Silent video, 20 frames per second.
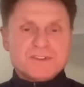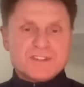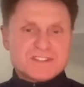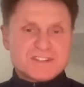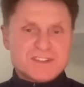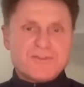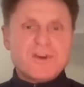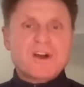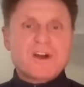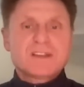just
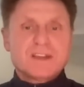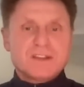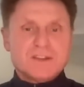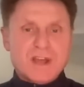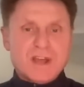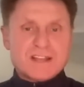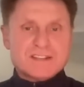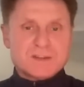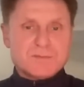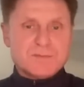the fact that you're
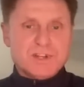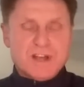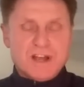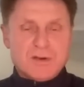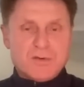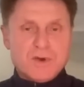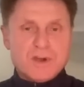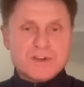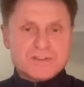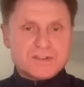asking me
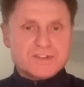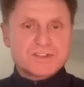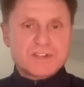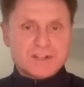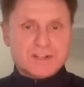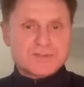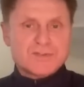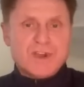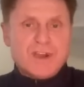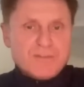that question
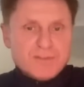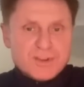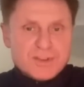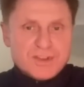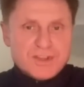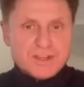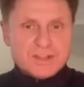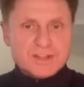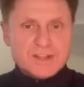tells you everything.